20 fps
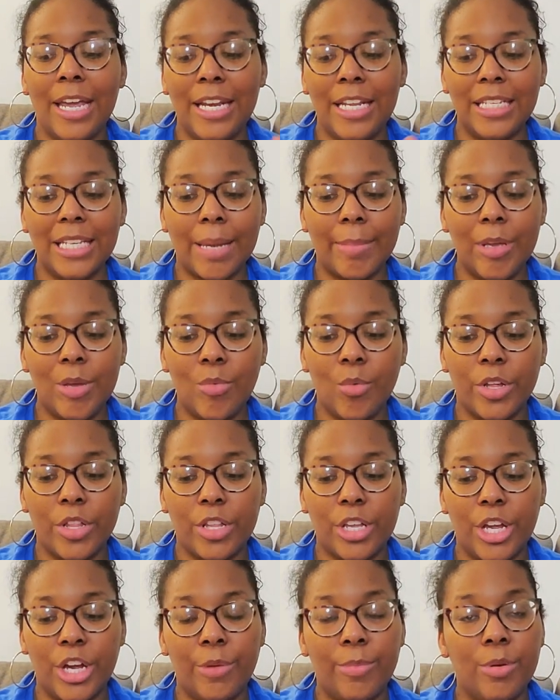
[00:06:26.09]
Anytime he wants
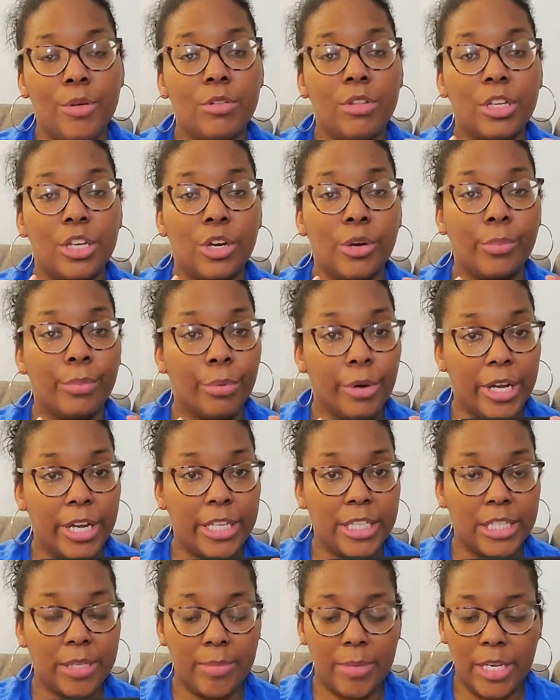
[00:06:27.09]
to hear music, he'll bring
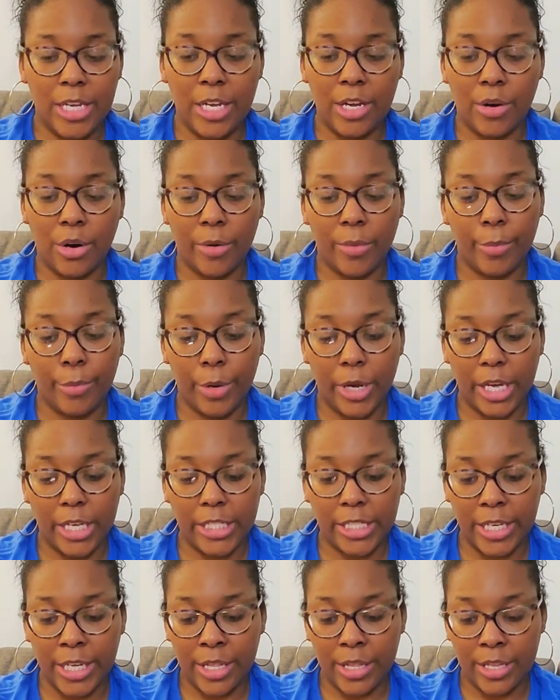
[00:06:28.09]
it to me or bring it
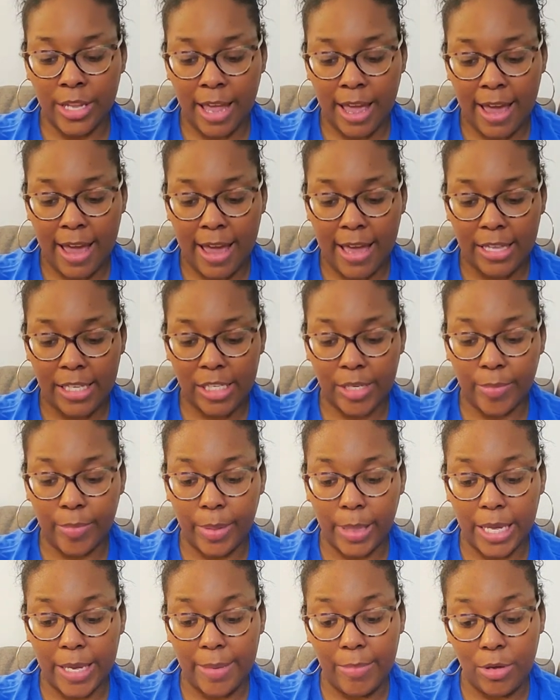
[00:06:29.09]
to his dad to
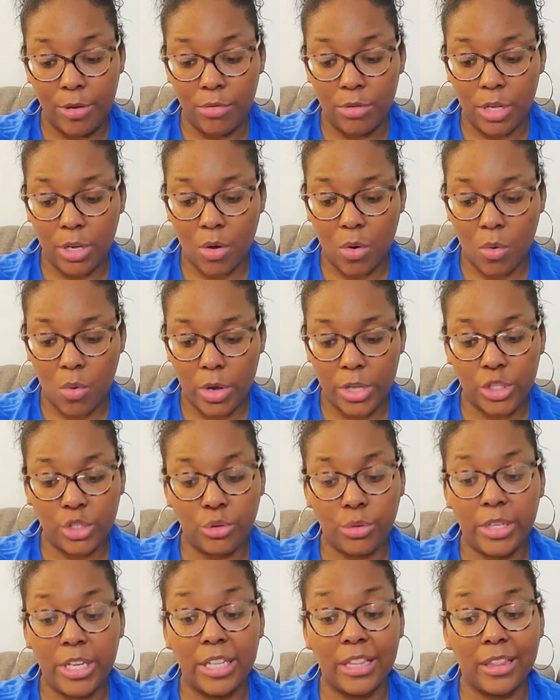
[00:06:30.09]
play music on.
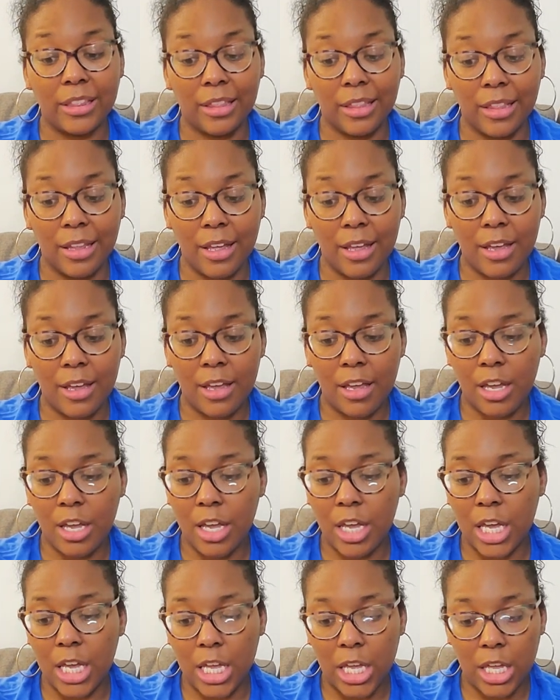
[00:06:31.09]
Julian
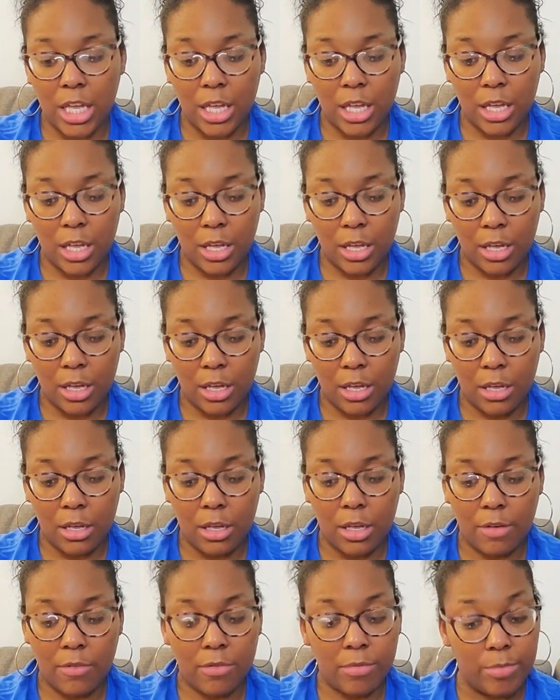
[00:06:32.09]

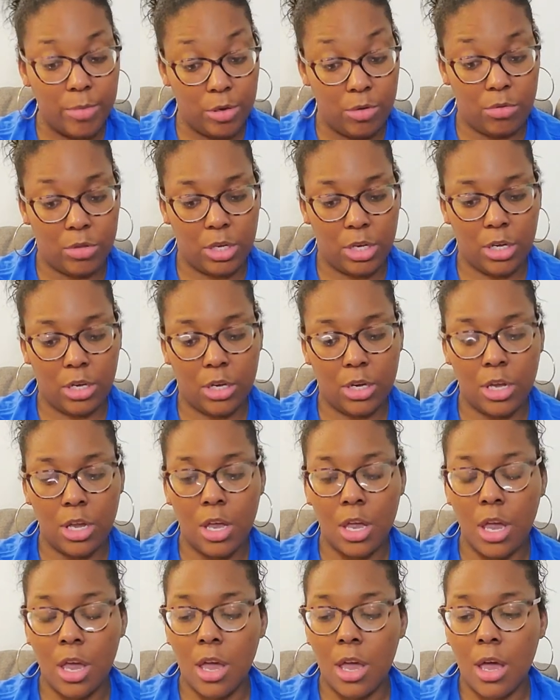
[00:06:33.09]
loves music,
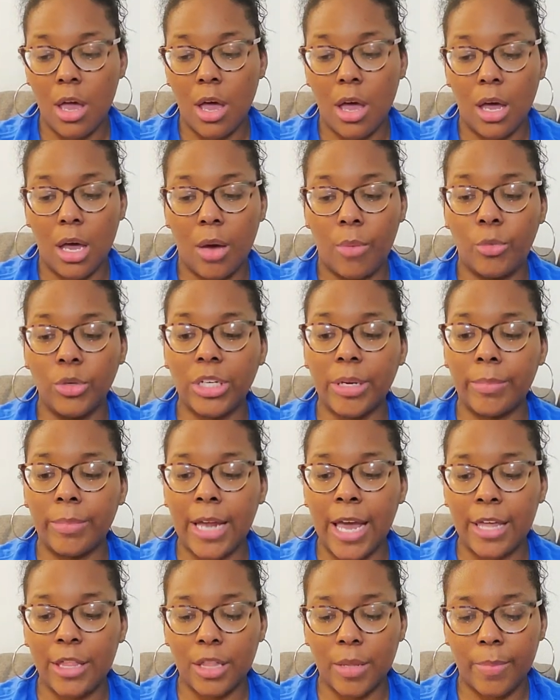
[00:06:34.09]
um, which I'm
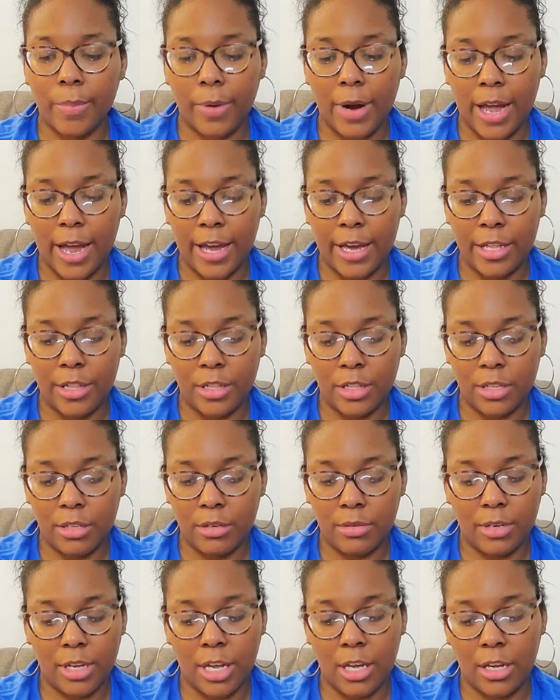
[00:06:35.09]
not surprised.
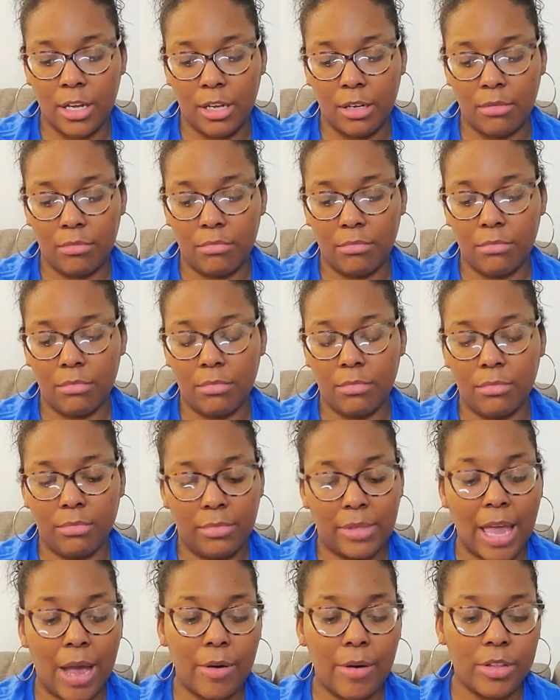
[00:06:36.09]
Um,
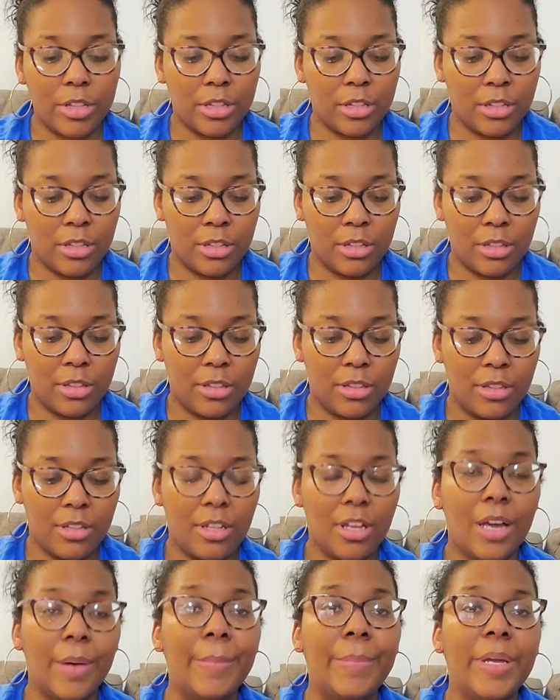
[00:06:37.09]
that was
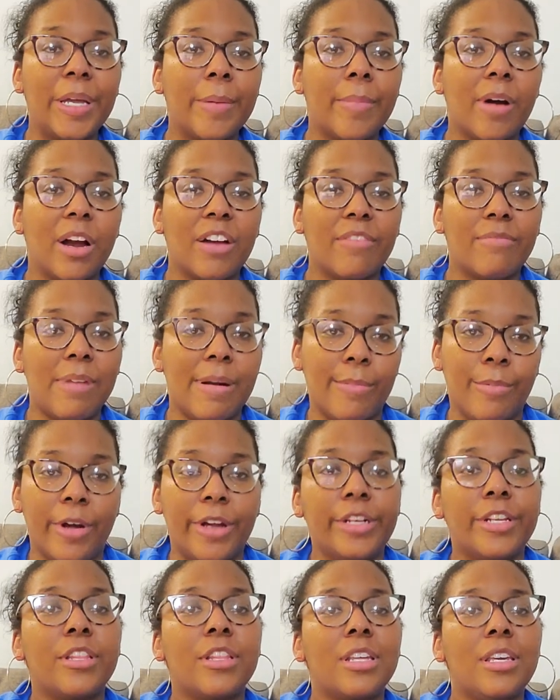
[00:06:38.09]
a big part of my
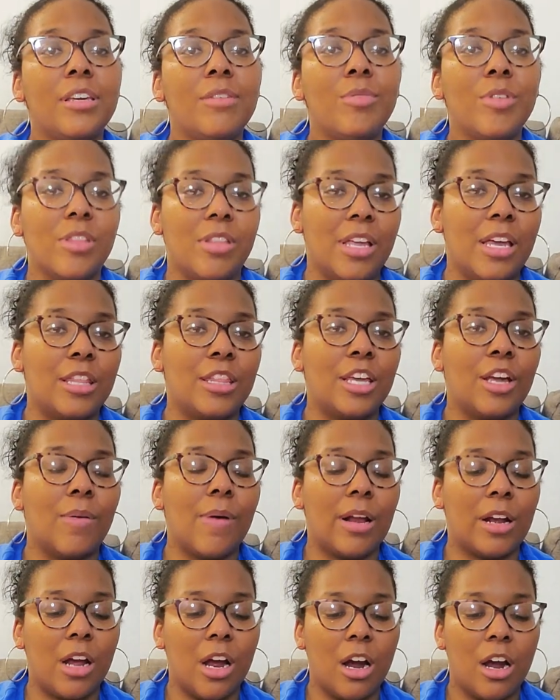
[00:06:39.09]
pregnancy was dancing
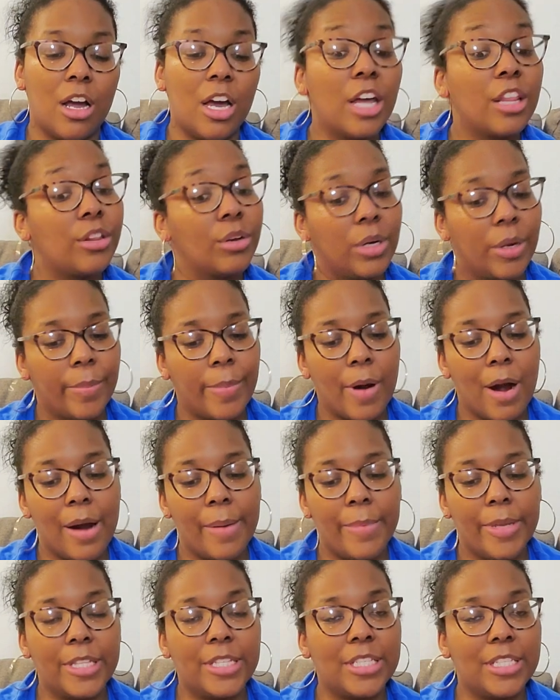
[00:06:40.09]
around our other
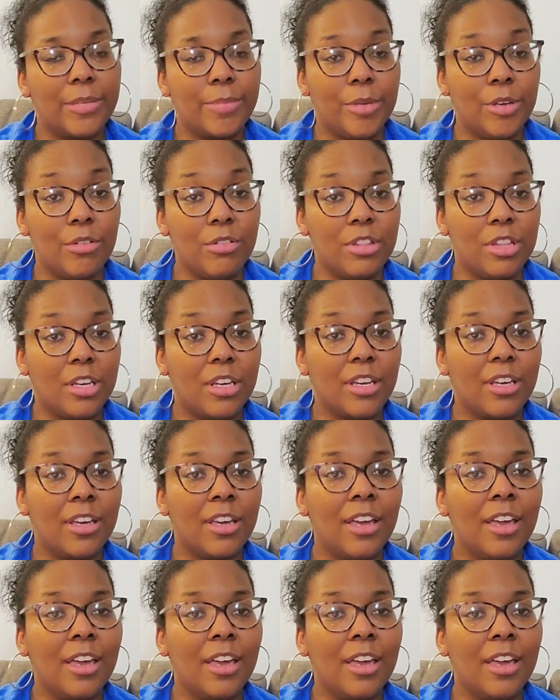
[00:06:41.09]
apartment to music